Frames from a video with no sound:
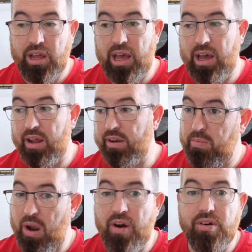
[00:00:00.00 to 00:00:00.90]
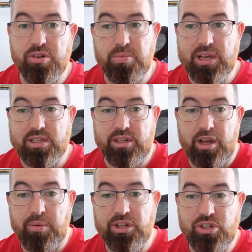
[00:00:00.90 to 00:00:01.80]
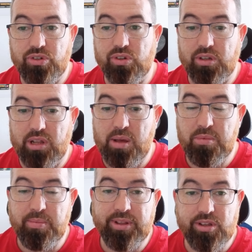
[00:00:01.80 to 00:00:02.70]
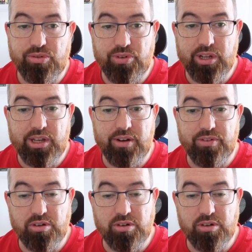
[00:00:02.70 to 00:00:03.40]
and errors basically that I went through. You can implement this right now for your